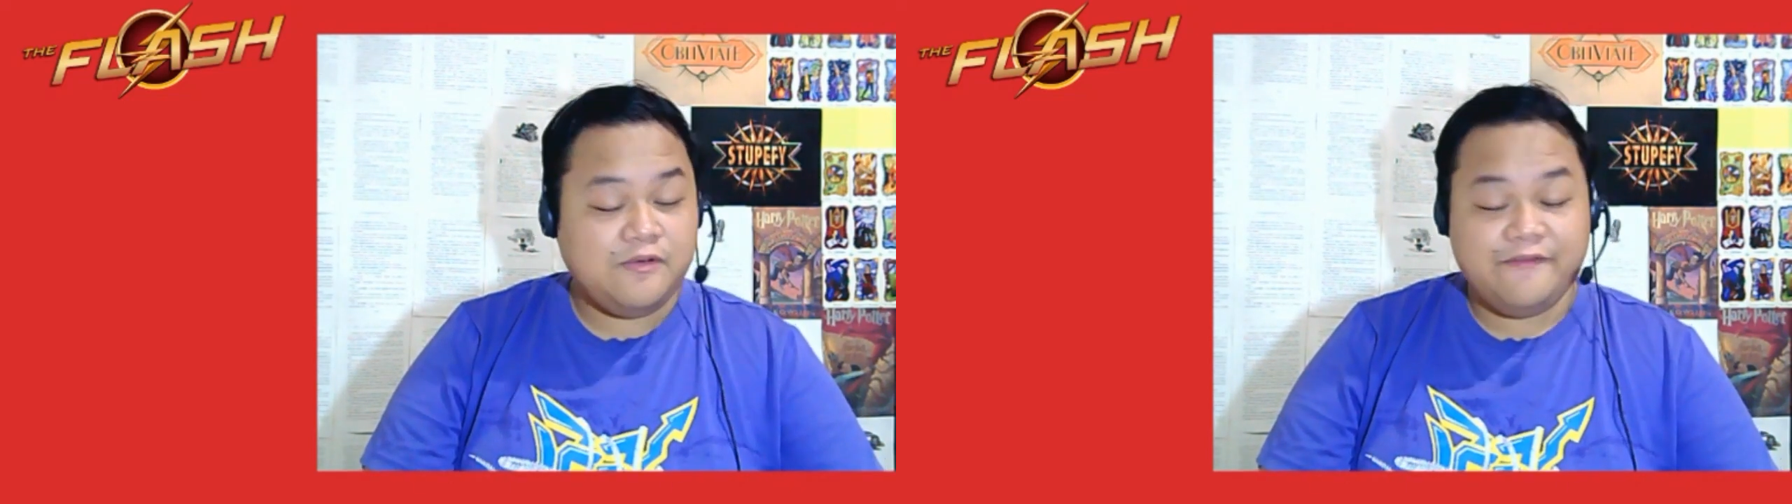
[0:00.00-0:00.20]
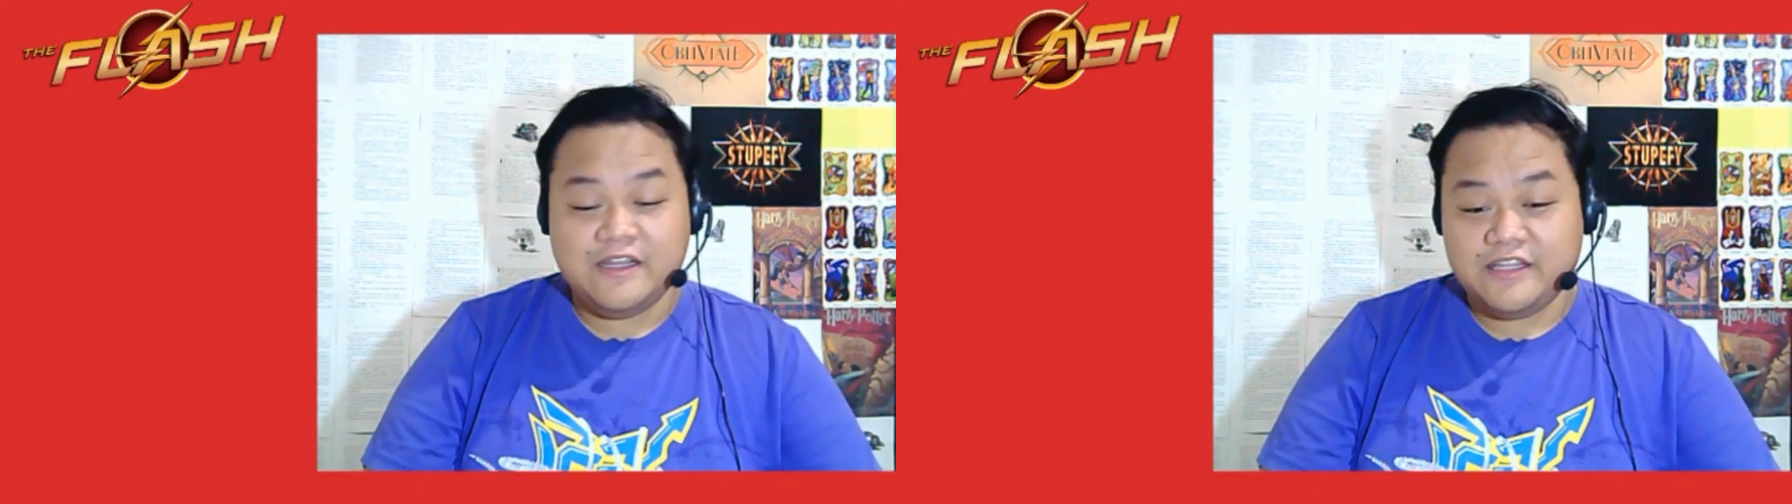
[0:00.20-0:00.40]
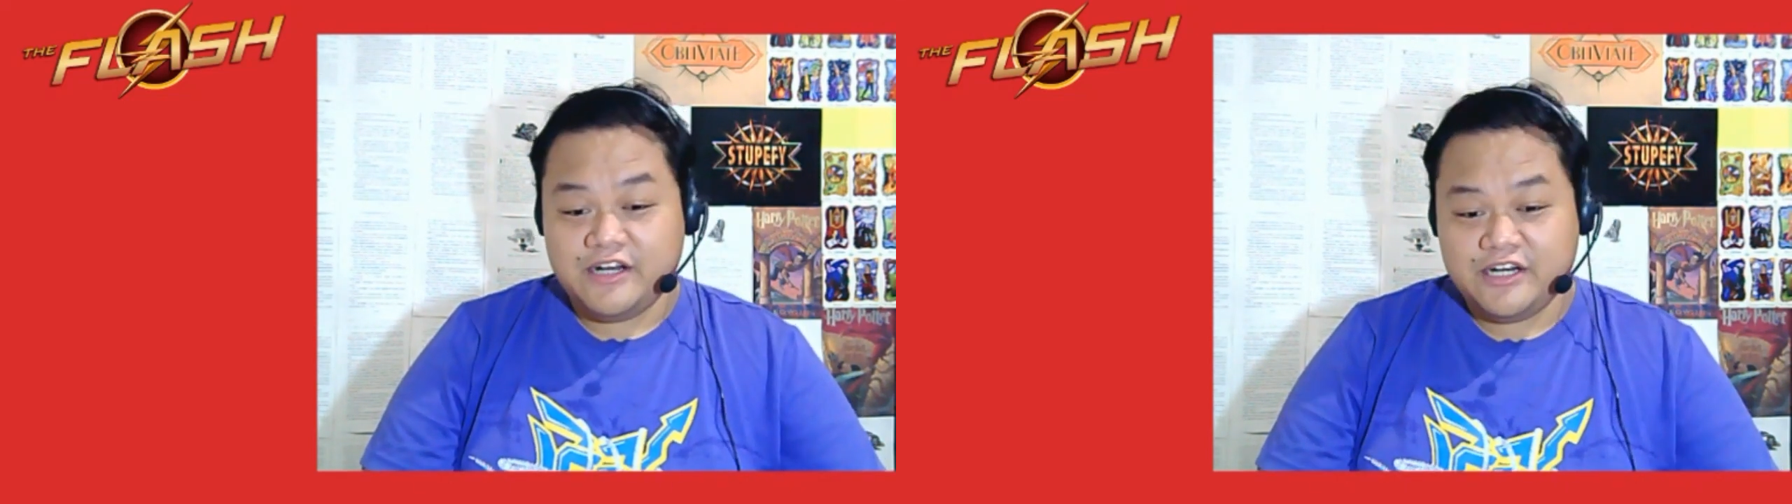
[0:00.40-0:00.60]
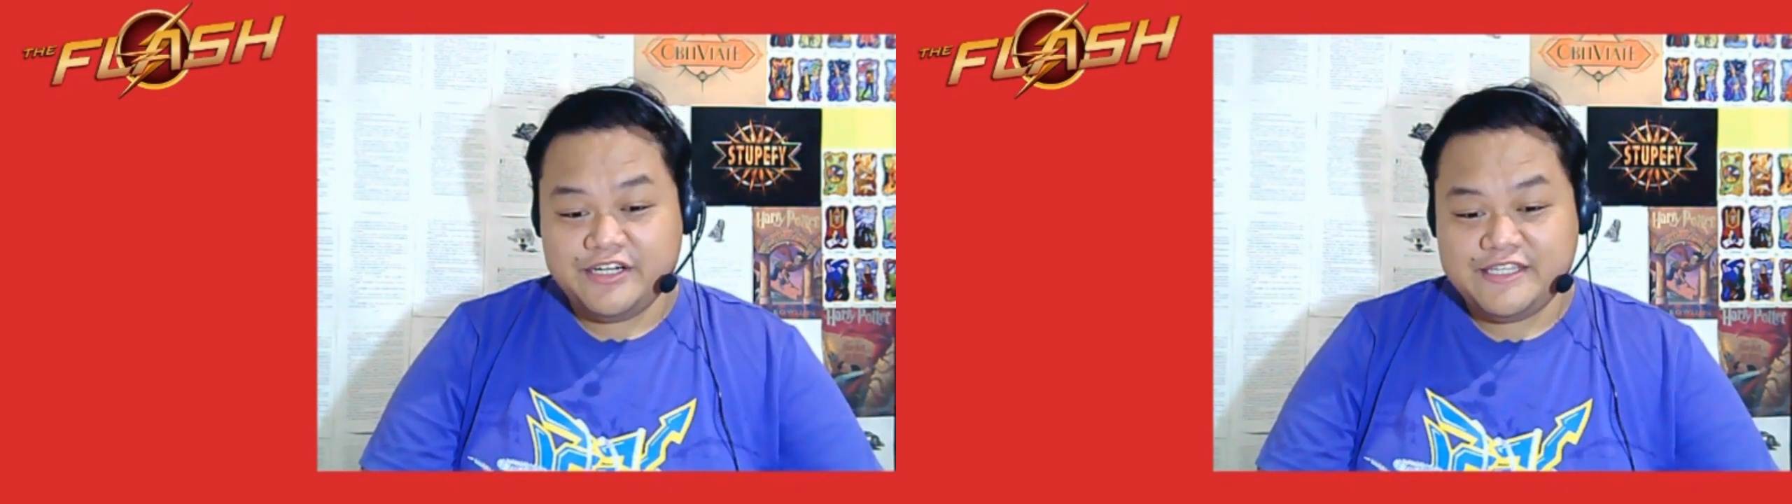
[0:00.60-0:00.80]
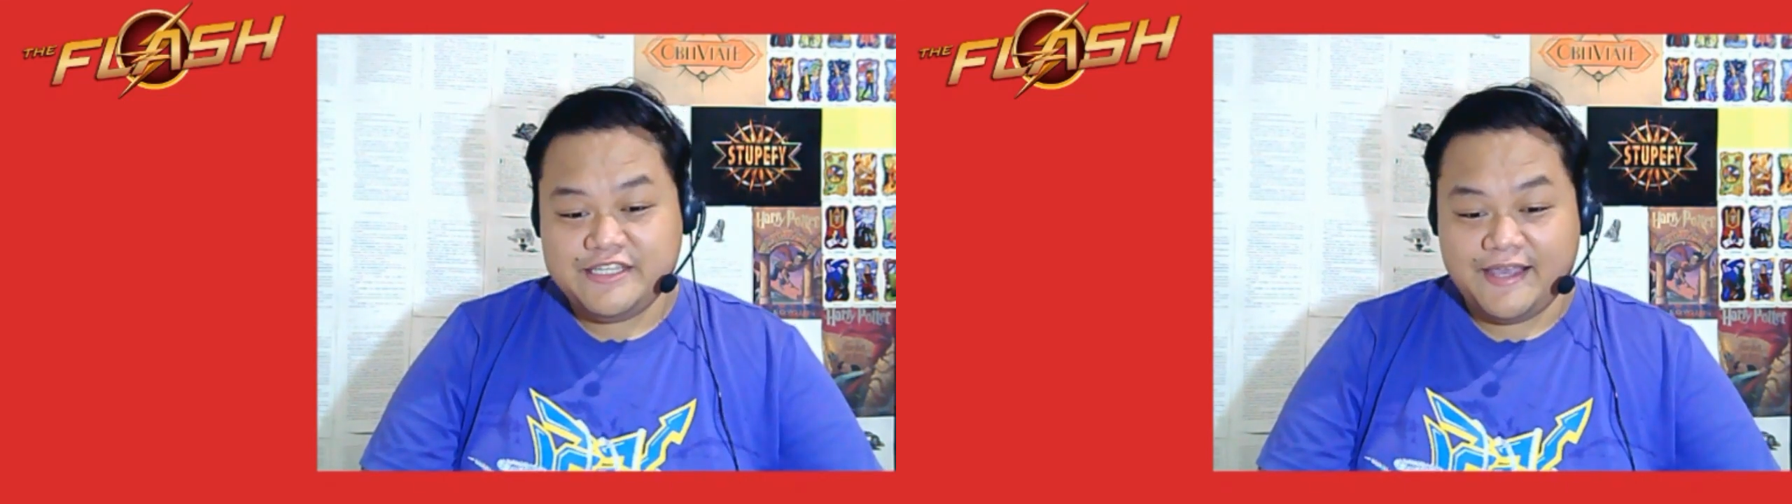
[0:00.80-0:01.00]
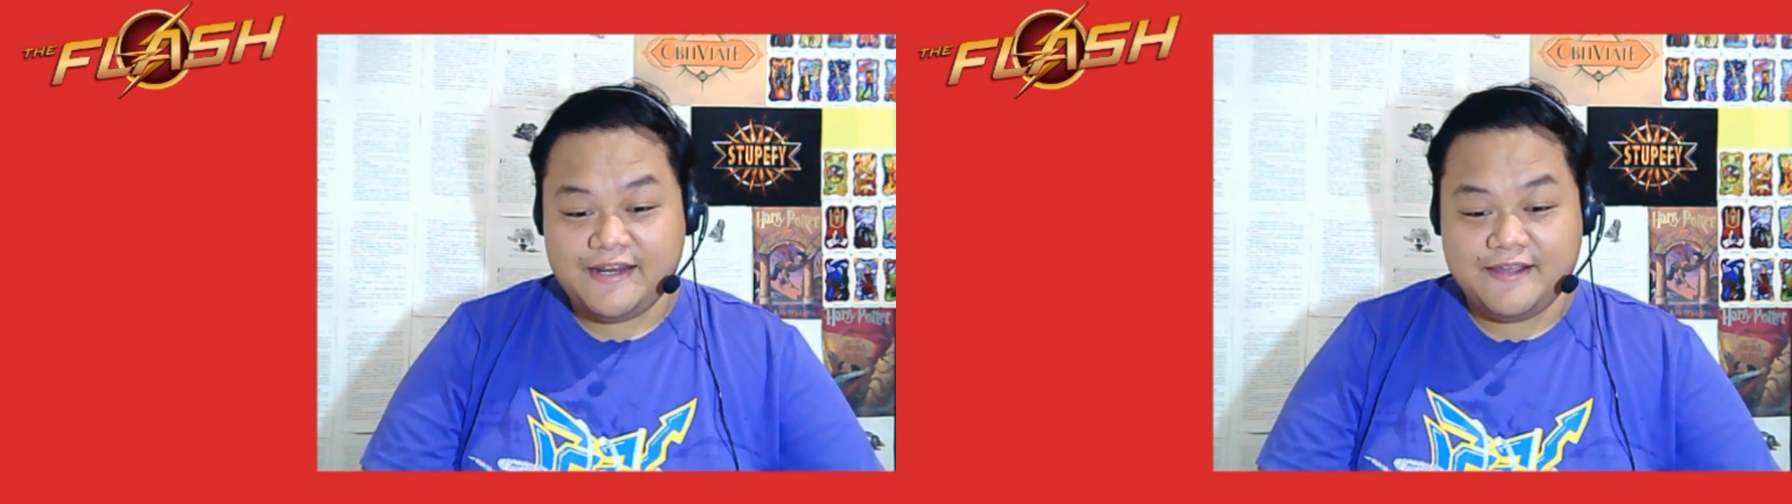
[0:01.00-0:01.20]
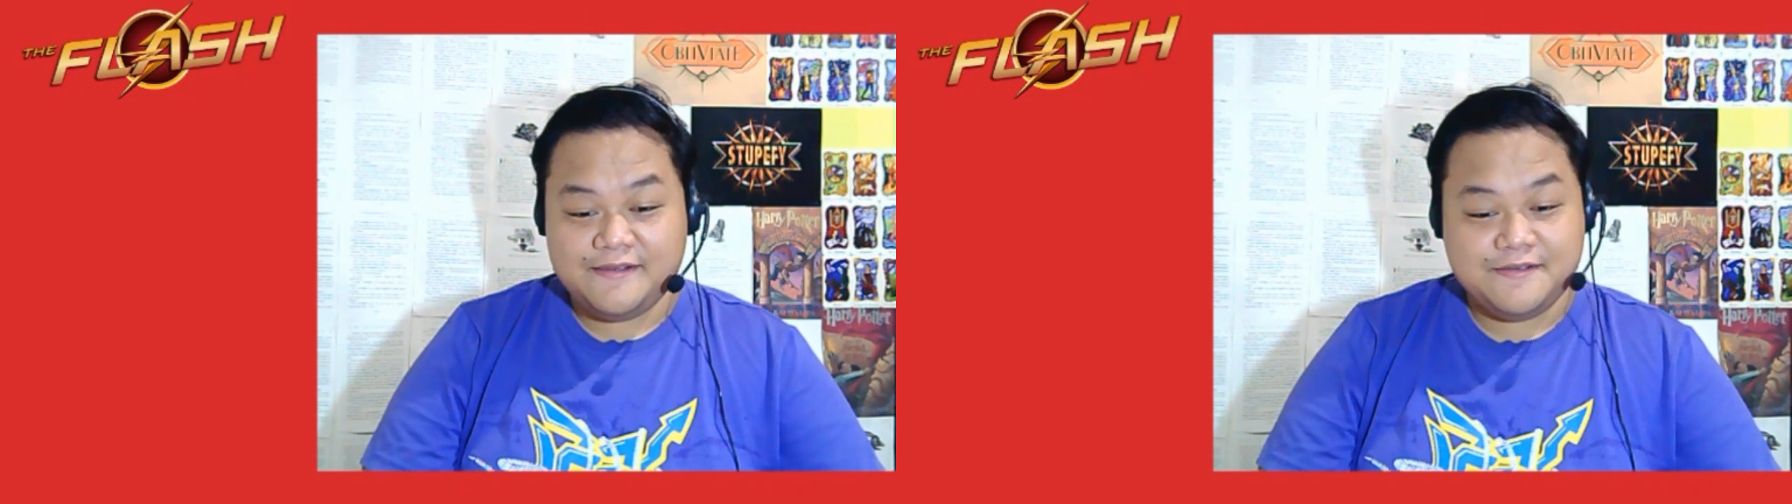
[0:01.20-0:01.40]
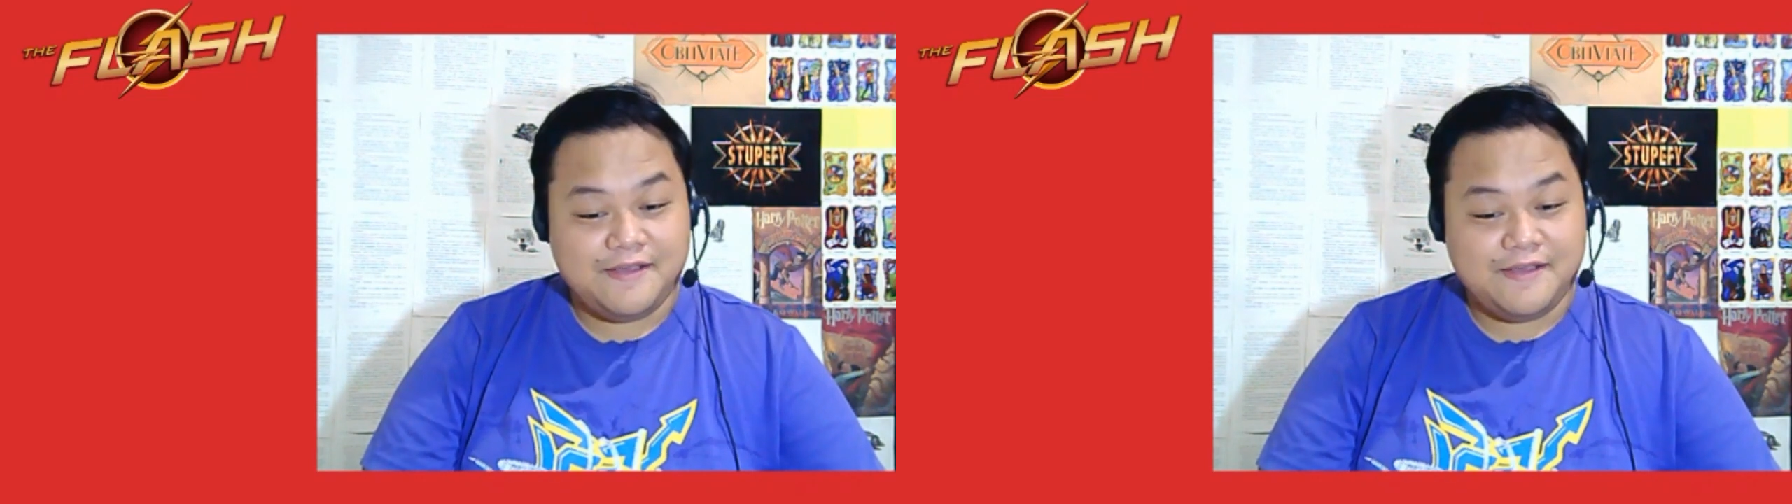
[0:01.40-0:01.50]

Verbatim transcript: we've got another Cicada,